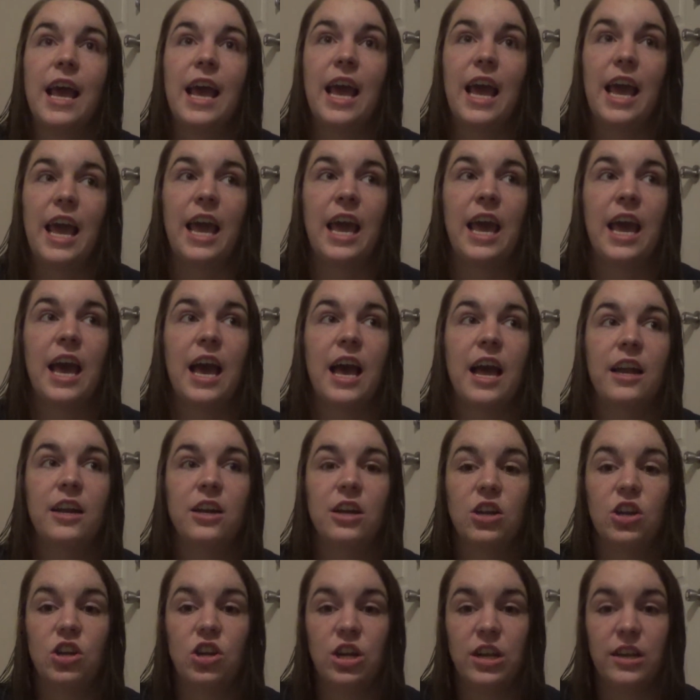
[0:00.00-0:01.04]
And
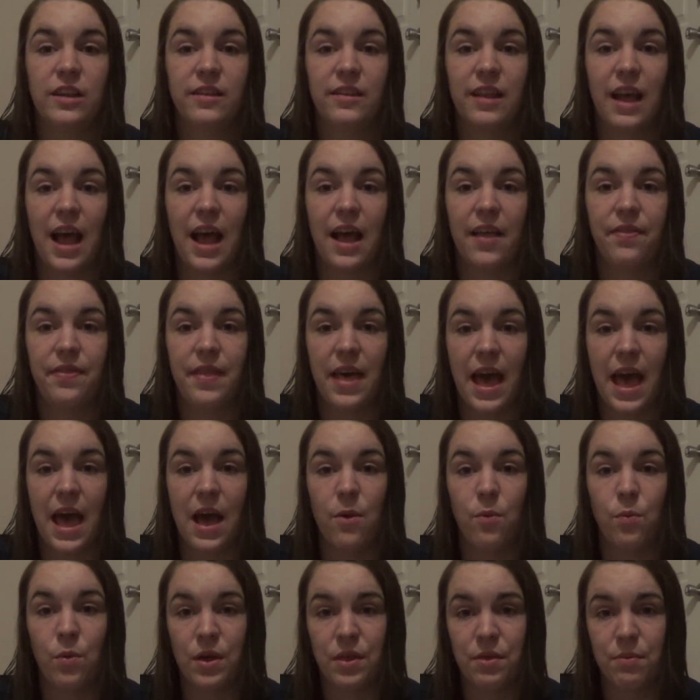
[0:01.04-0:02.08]
she said that
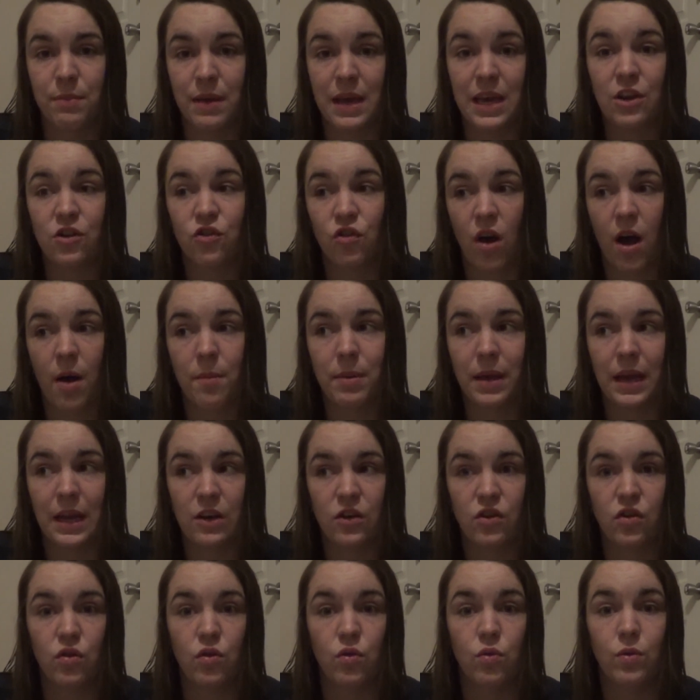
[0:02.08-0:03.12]
with me dropping
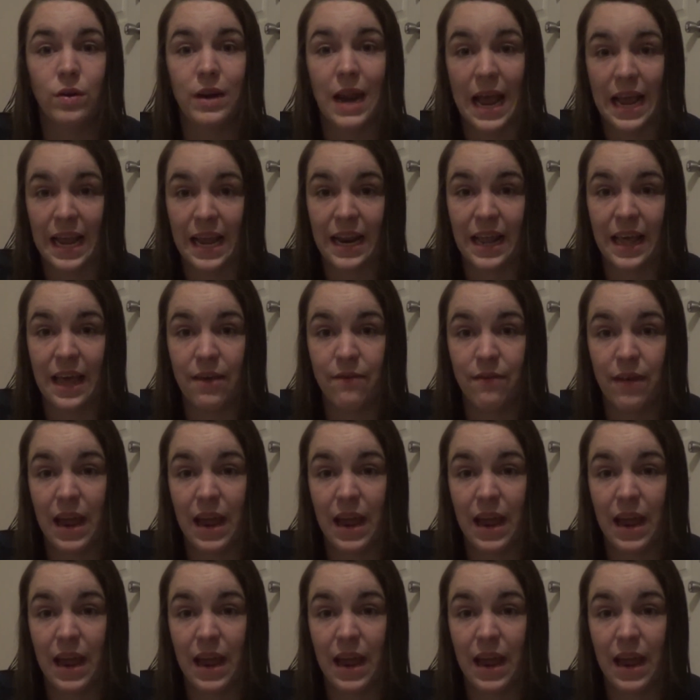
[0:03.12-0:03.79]
to negative